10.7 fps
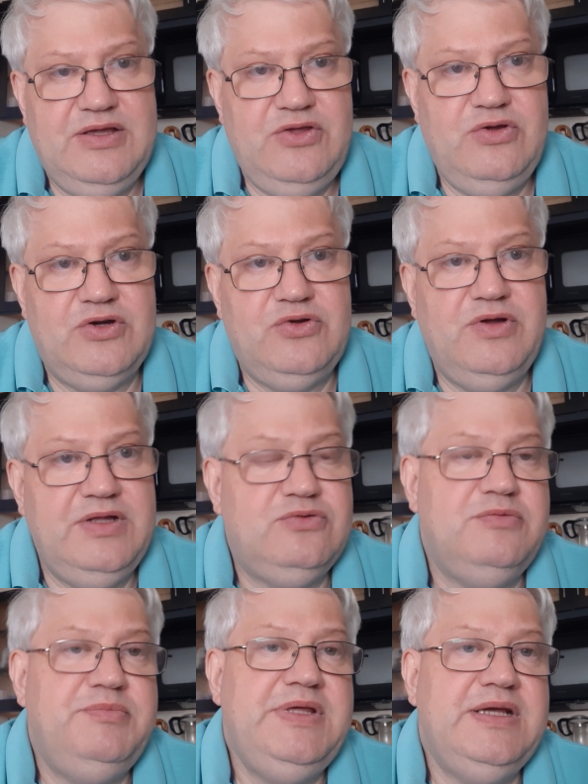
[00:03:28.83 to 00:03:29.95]
you are going to
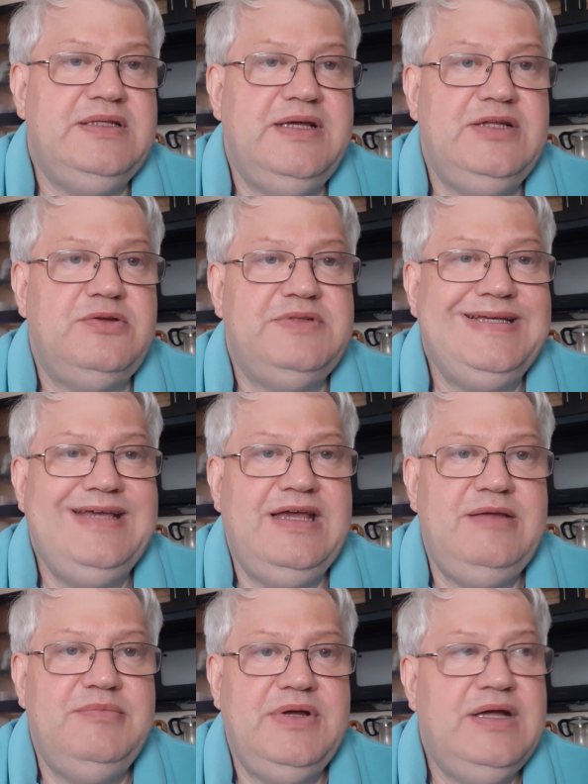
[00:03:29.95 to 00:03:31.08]
be at the end of the
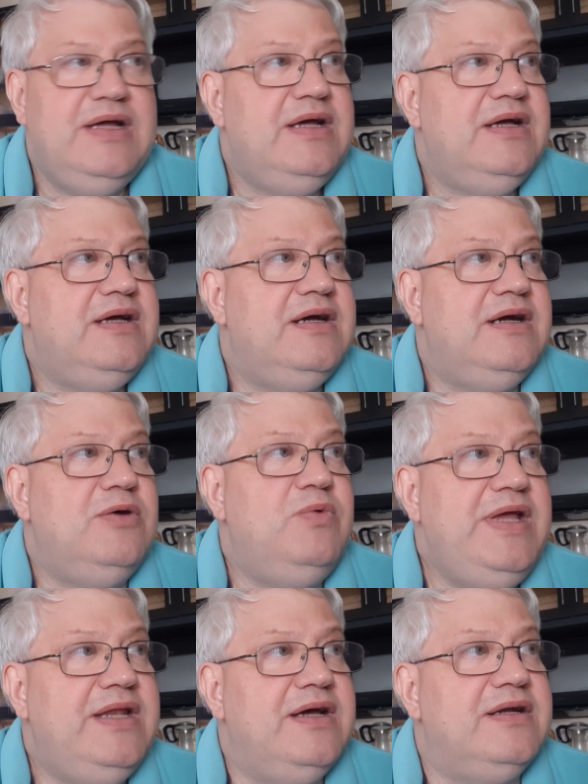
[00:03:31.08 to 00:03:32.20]
game a
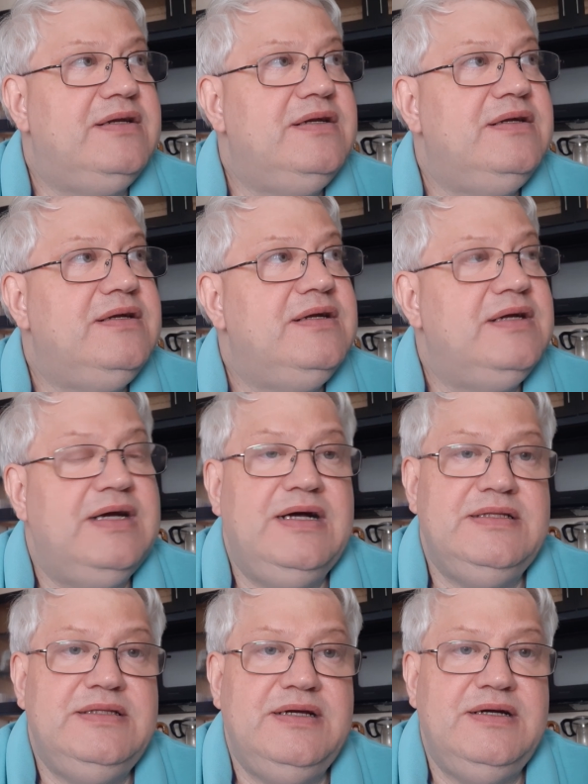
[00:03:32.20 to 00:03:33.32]
winner
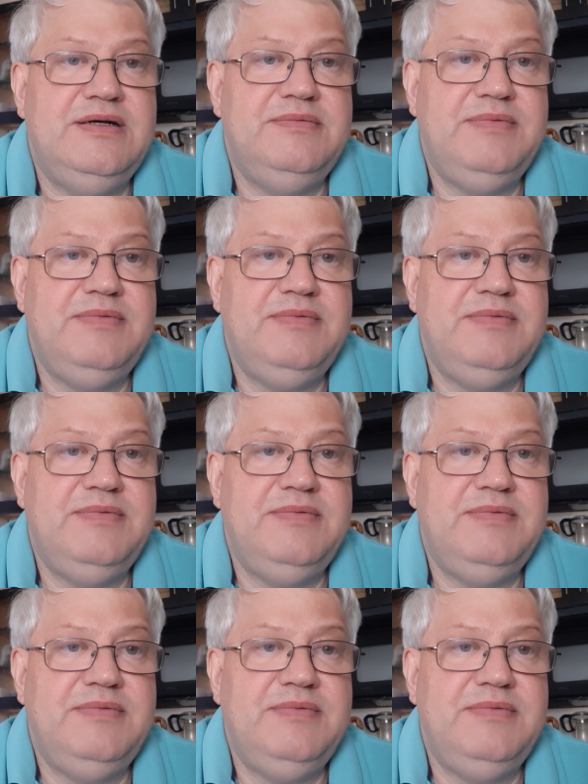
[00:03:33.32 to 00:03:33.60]
at the